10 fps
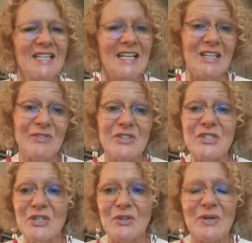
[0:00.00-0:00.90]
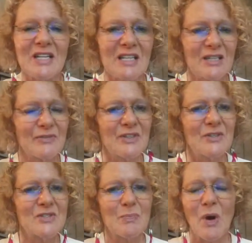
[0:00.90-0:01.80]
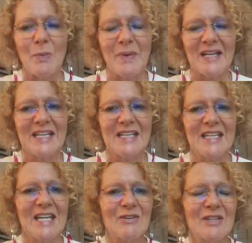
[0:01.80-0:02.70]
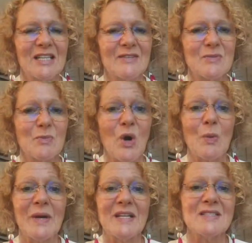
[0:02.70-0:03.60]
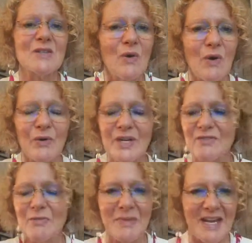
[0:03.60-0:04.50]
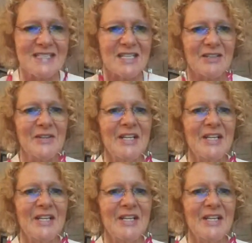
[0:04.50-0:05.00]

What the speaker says: And if you do, I'd love you to pop back in here and leave some comments, or even better,